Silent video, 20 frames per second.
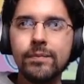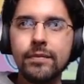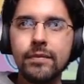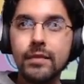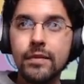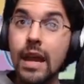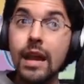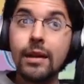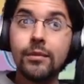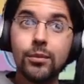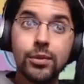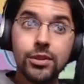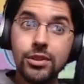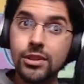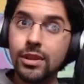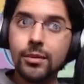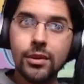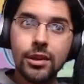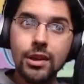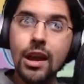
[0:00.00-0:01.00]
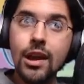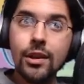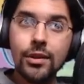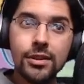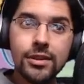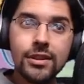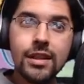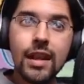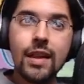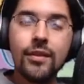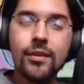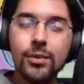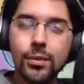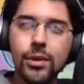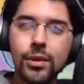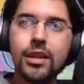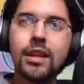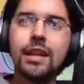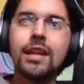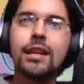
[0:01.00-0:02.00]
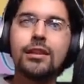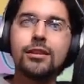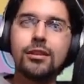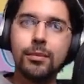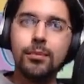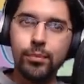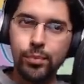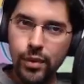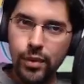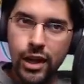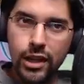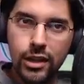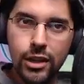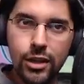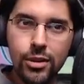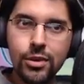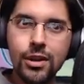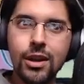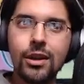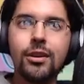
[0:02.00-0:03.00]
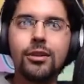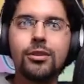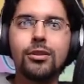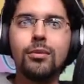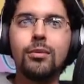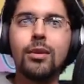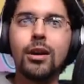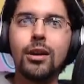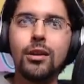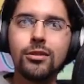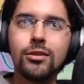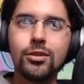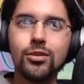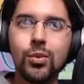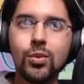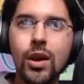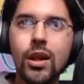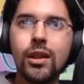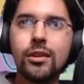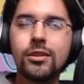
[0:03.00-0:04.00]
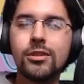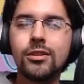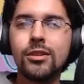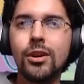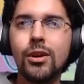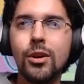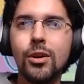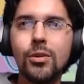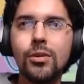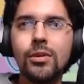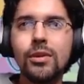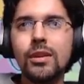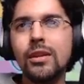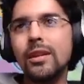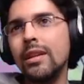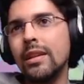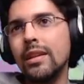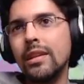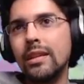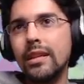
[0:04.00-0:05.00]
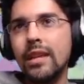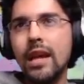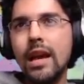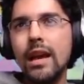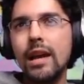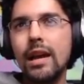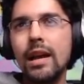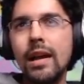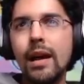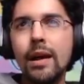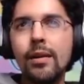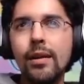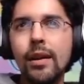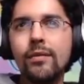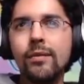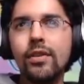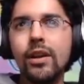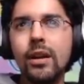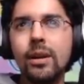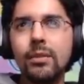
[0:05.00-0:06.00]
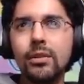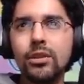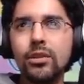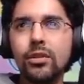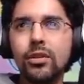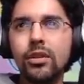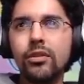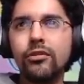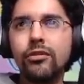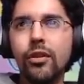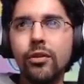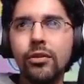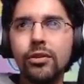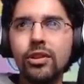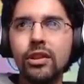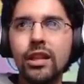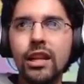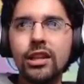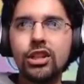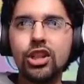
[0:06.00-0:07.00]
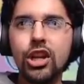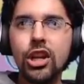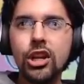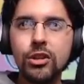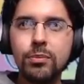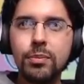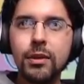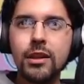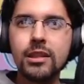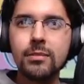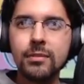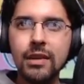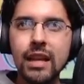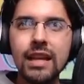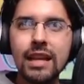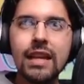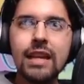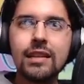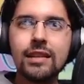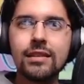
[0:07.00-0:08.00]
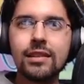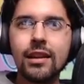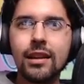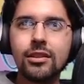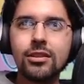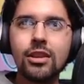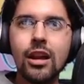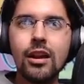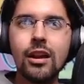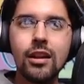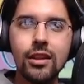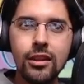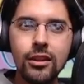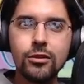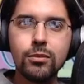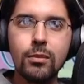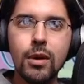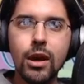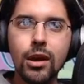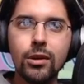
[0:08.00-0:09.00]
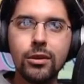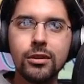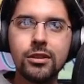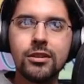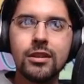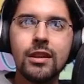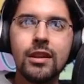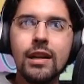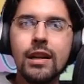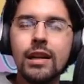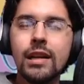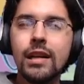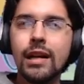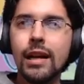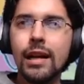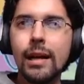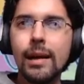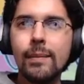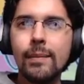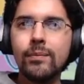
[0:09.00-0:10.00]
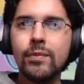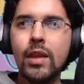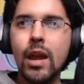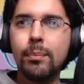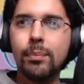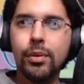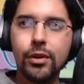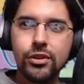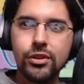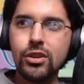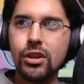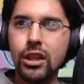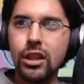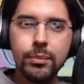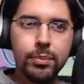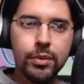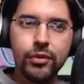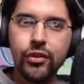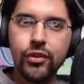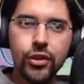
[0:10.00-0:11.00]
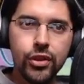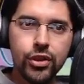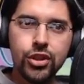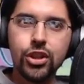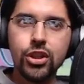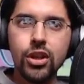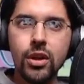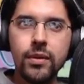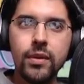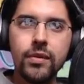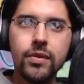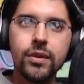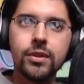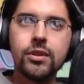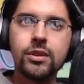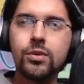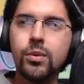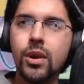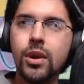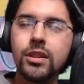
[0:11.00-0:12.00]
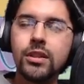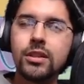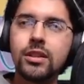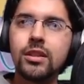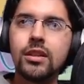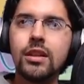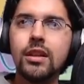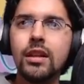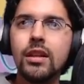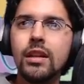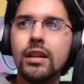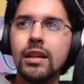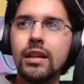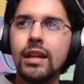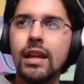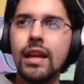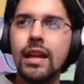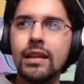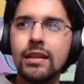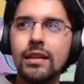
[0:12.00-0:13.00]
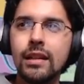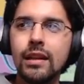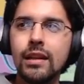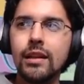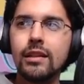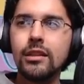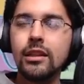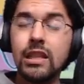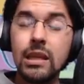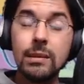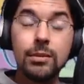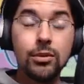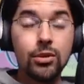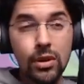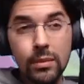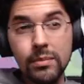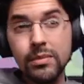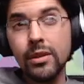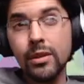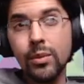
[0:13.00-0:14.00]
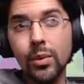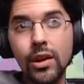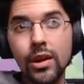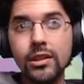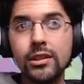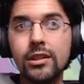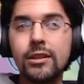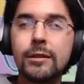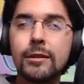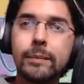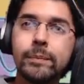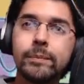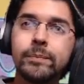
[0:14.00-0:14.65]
yeah, with Senran Kagura 7, we're gonna get some brand new character models as well, so, yeah, I'm very much looking forward to that change, because I'm kind of getting sick and tired of these models. I personally prefer the Shinobi versus ones, and the Deep Crimson ones.